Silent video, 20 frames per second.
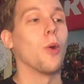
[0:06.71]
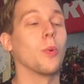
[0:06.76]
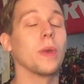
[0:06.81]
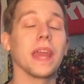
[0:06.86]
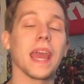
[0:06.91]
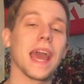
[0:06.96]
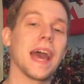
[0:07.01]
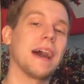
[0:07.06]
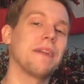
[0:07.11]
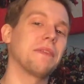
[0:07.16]
We
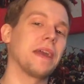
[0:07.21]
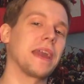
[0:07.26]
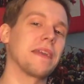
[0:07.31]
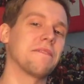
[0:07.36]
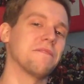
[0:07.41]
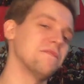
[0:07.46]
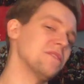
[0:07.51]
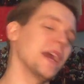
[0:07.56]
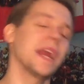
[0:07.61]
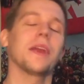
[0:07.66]
have a
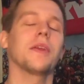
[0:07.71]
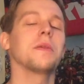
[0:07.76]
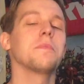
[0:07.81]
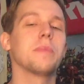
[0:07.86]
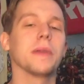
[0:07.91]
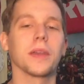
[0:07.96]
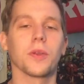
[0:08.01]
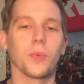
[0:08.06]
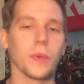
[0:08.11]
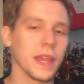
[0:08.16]
very
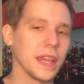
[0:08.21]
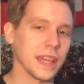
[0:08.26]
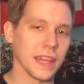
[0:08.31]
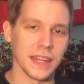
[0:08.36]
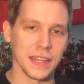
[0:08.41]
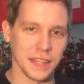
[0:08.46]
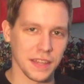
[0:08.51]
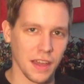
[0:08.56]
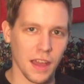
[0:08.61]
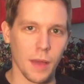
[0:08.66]
big week
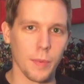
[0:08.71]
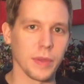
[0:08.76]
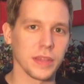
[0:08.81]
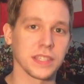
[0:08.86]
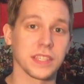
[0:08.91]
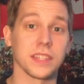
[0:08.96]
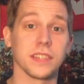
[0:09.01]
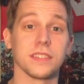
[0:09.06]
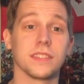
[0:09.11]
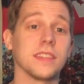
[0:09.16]
in comics
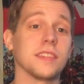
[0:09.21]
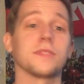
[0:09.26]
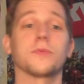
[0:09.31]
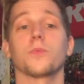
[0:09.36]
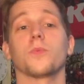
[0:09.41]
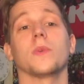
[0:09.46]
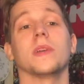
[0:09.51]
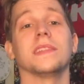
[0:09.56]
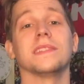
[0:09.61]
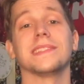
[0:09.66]
because this
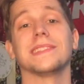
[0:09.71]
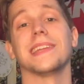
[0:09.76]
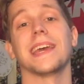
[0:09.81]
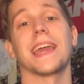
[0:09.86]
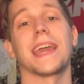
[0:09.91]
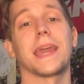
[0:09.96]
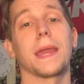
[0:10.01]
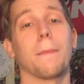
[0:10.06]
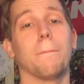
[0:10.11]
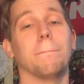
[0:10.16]

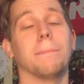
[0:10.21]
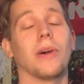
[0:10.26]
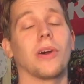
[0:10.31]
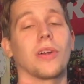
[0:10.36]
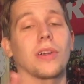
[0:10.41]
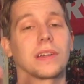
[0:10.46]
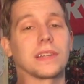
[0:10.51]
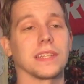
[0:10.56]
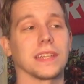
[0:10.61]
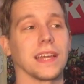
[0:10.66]
Wednesday
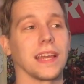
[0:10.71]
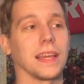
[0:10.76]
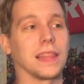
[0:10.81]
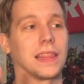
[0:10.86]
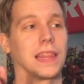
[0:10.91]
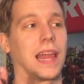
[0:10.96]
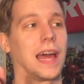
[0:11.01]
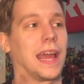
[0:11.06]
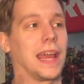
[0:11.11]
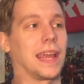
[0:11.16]
marked
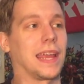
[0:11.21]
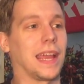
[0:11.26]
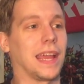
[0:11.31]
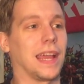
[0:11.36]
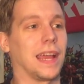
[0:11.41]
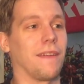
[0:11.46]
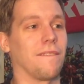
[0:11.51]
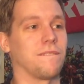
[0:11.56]
like